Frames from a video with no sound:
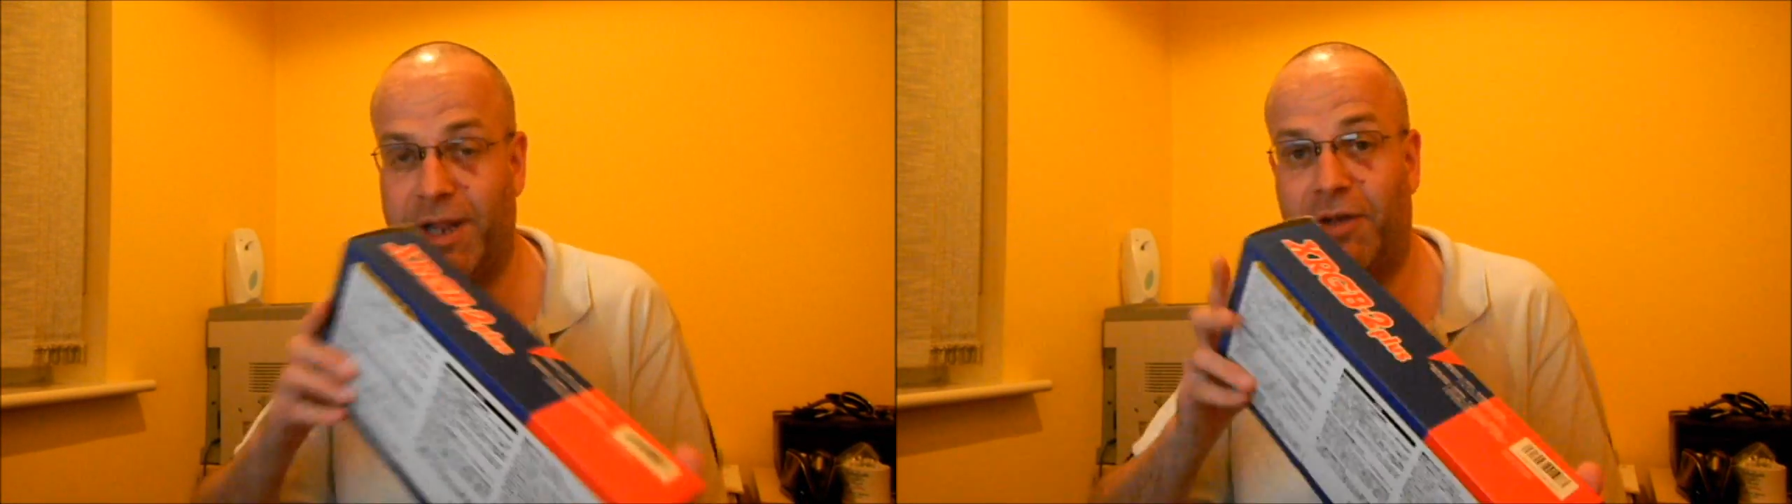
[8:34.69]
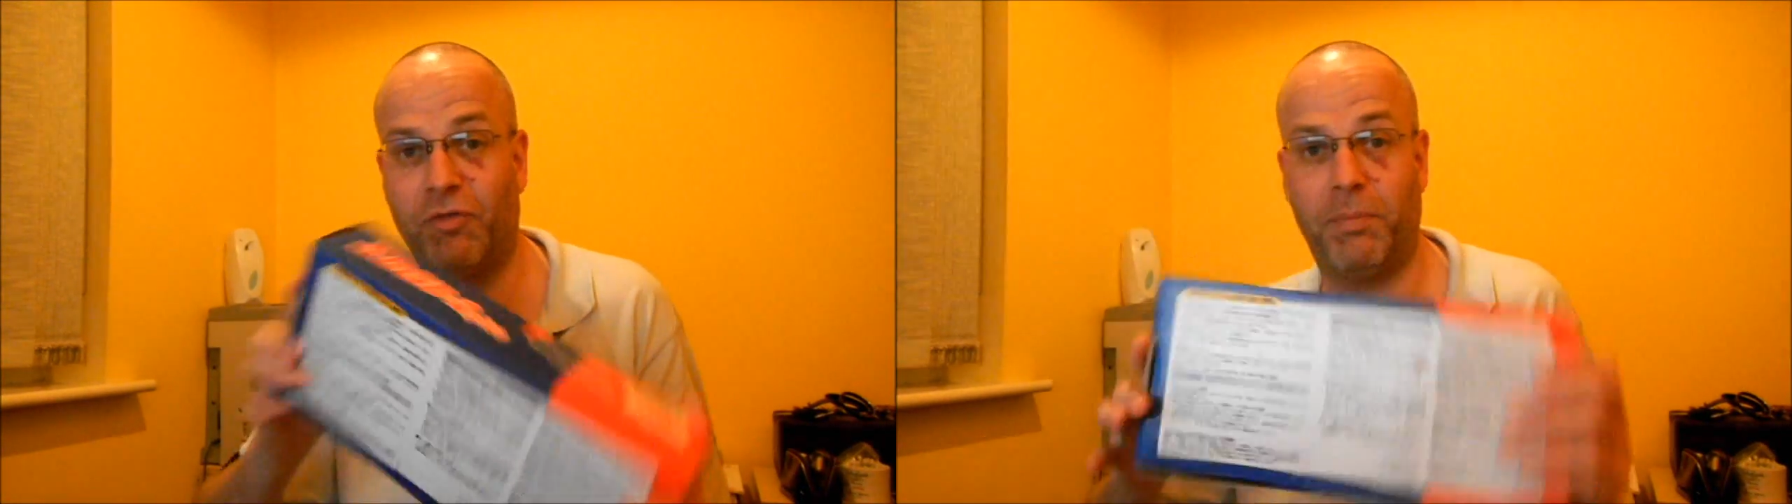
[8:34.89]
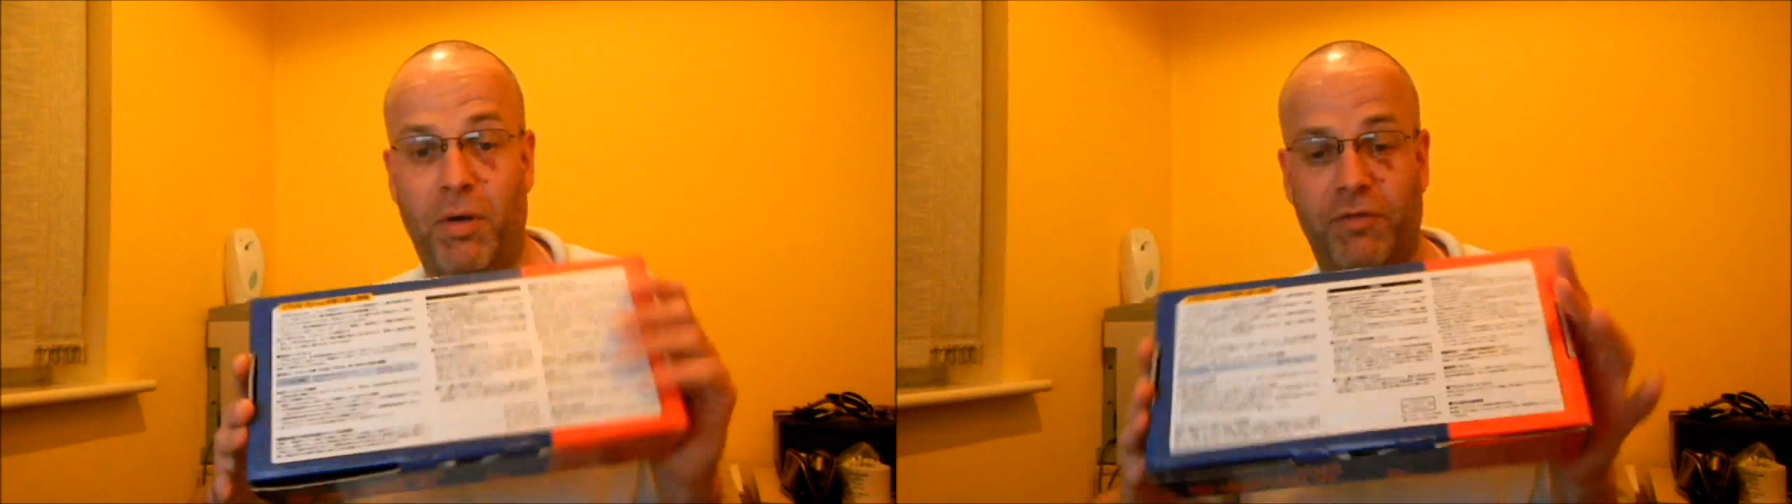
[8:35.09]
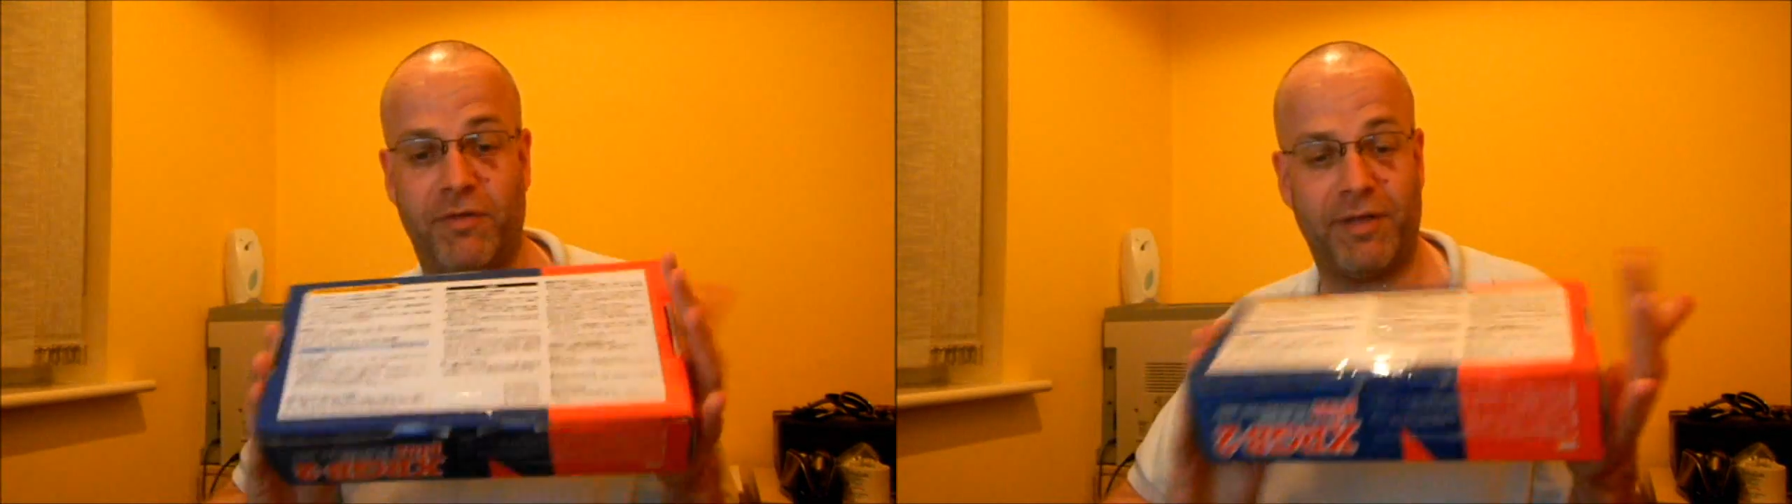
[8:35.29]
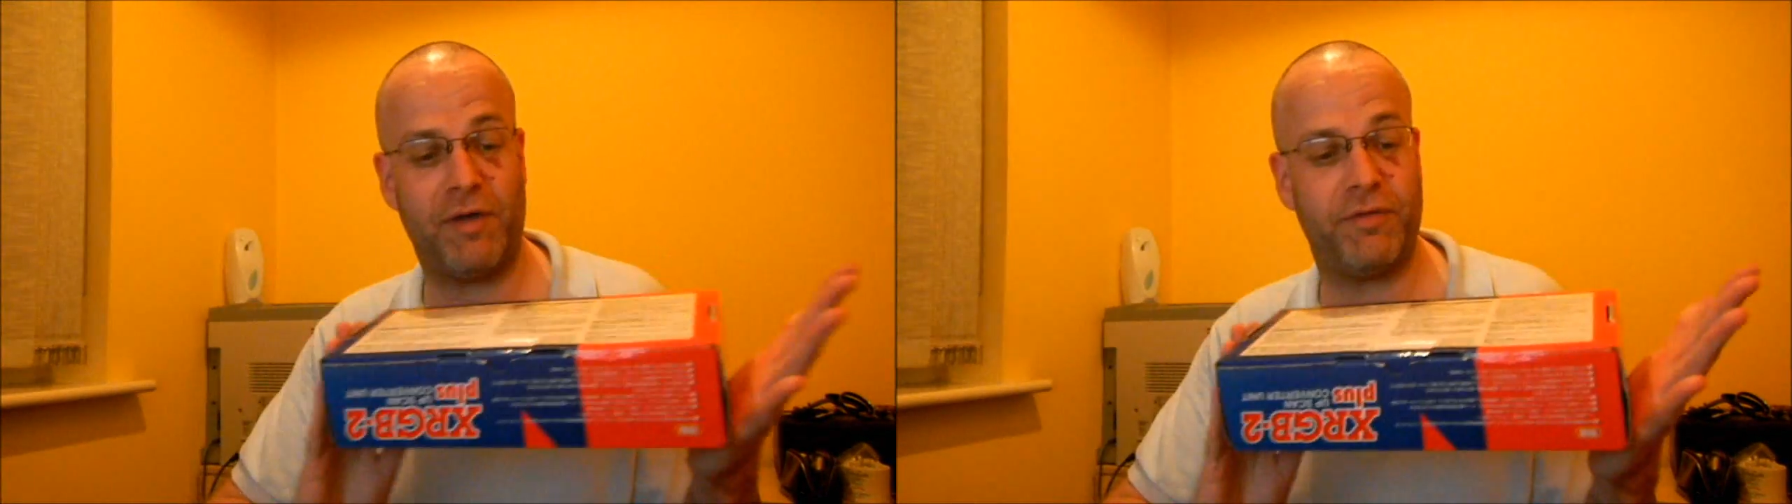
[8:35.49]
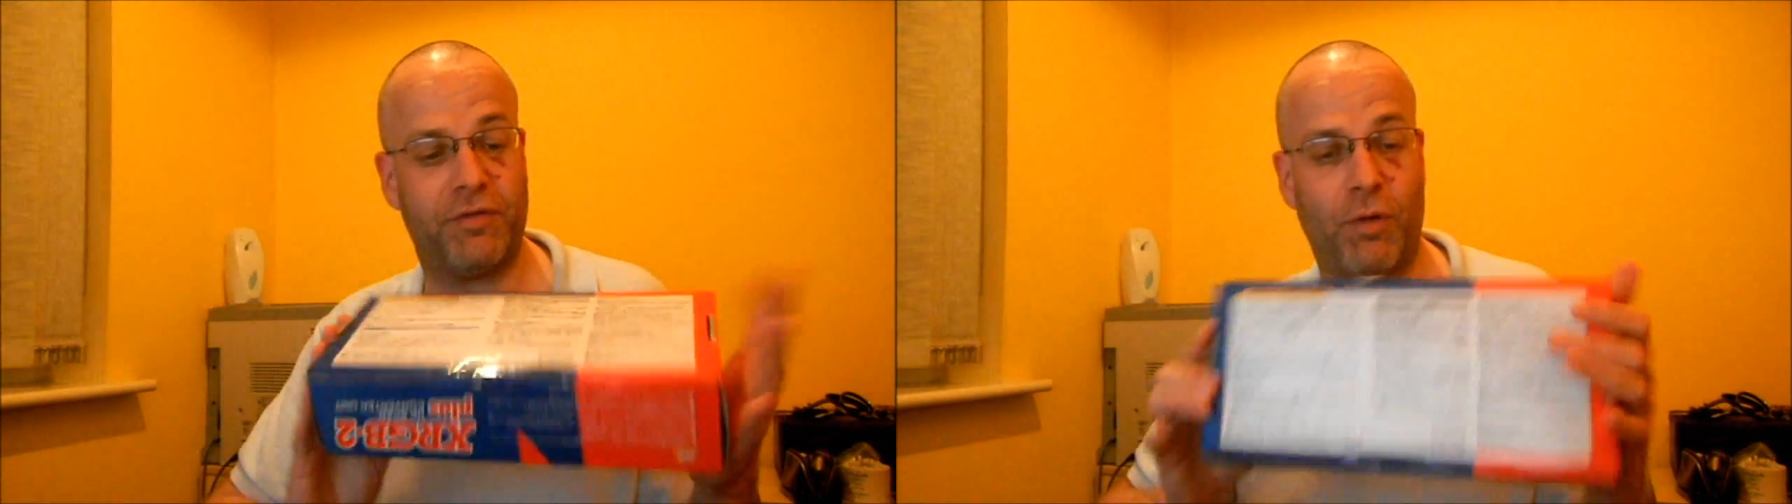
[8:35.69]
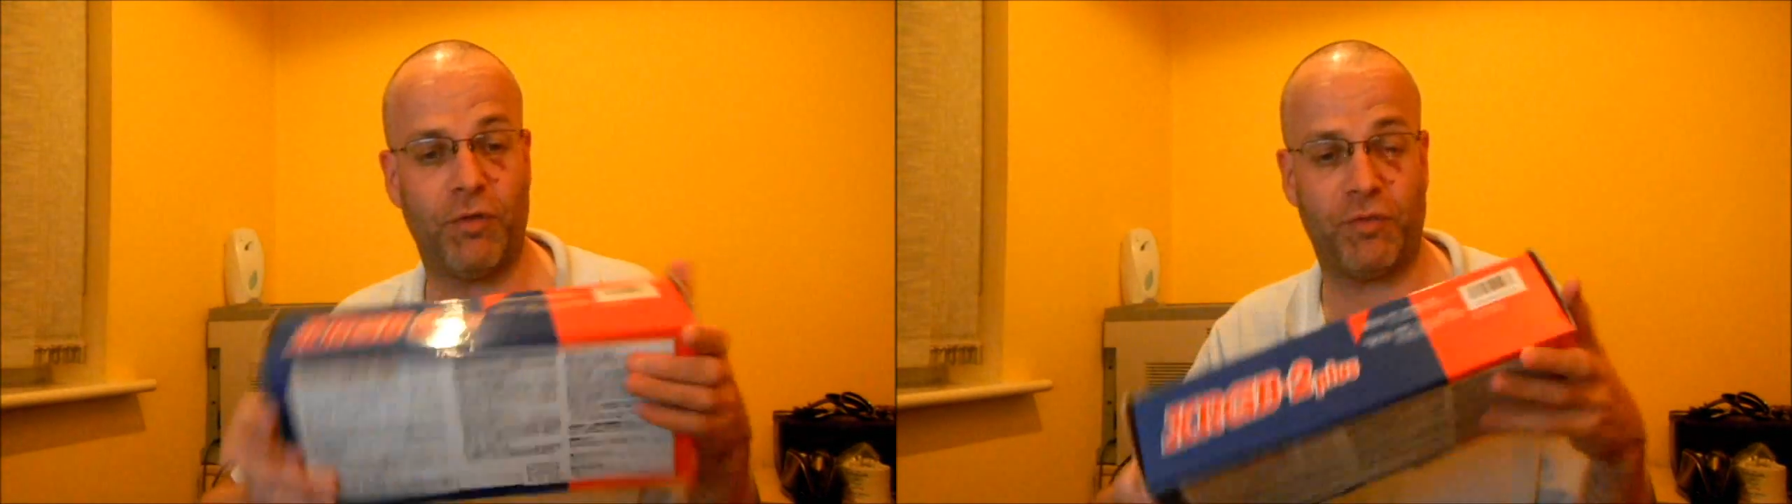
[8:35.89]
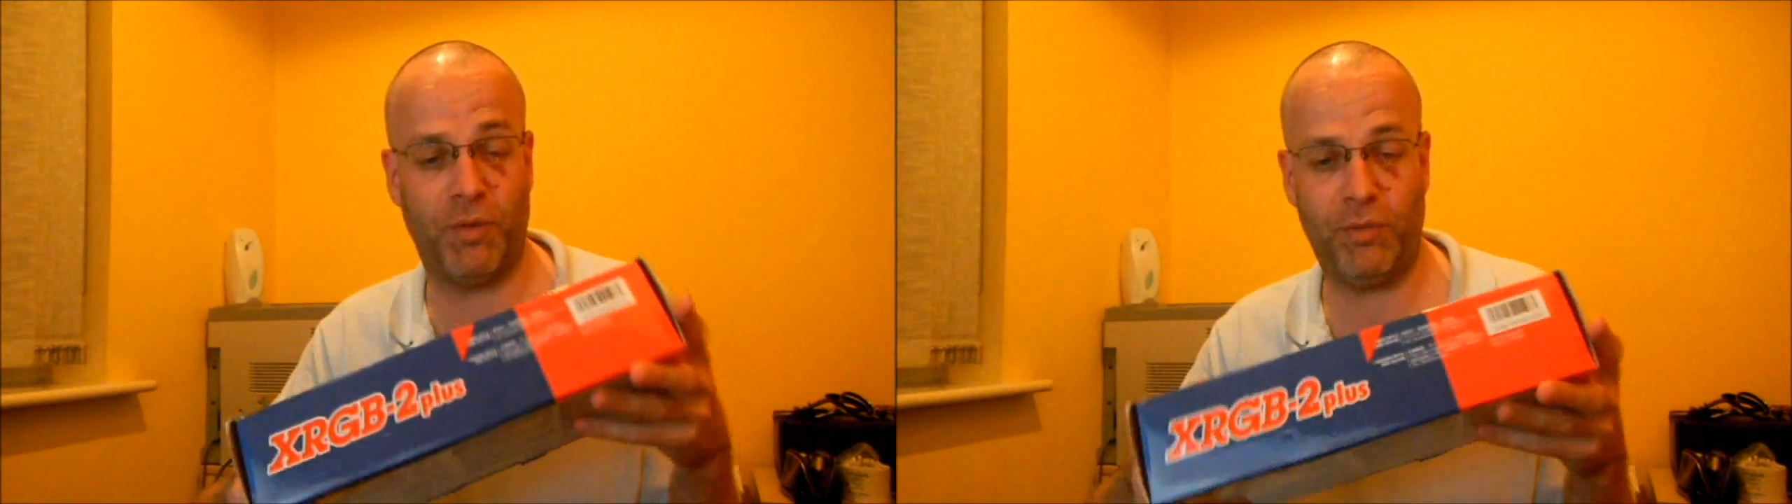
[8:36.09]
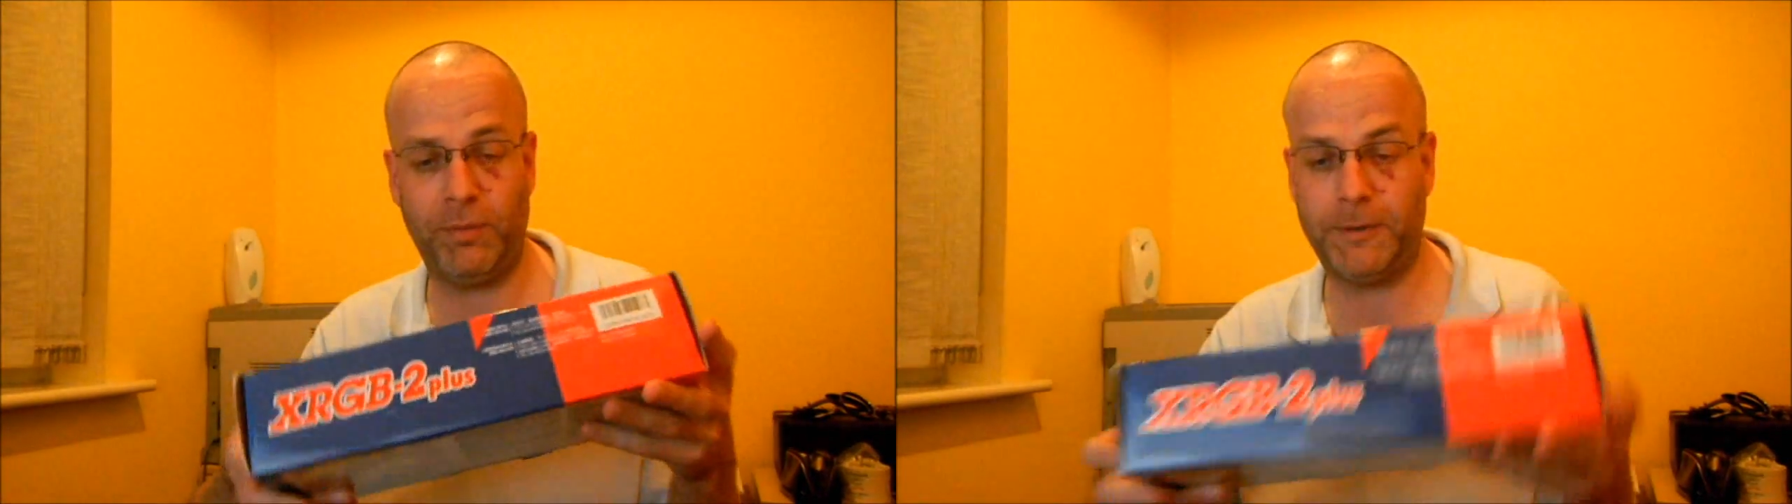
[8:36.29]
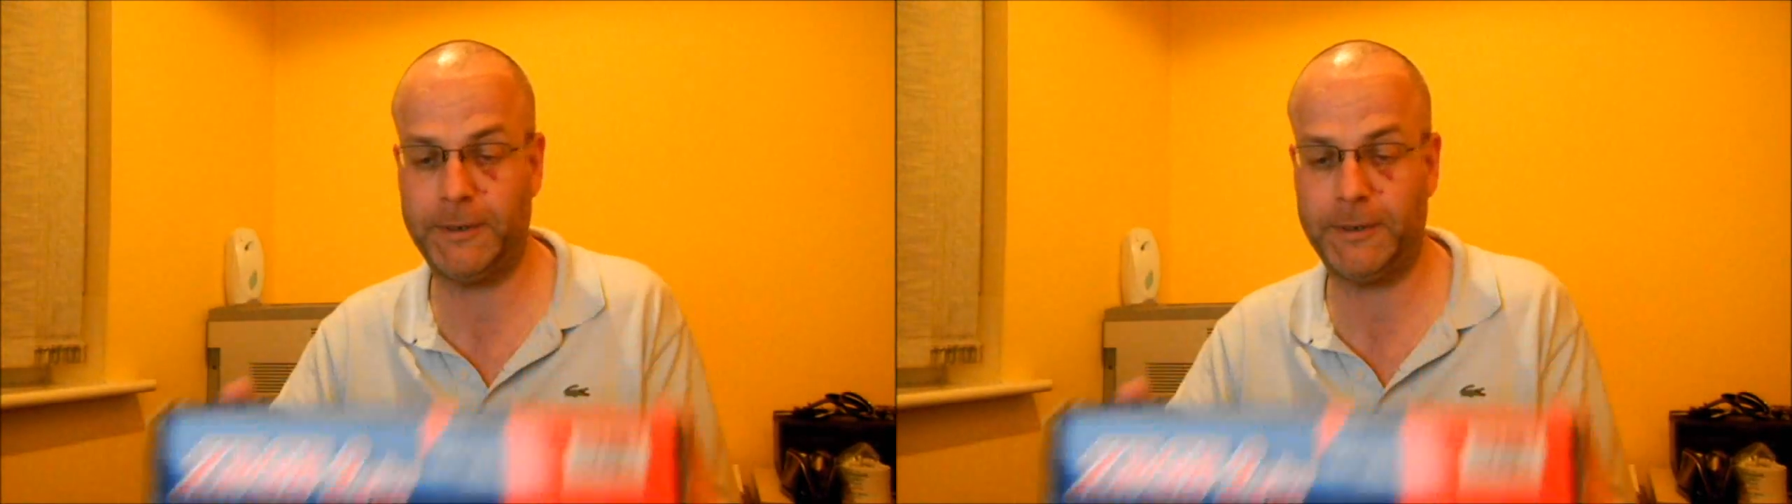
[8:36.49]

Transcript: but the actual box itself is quite small.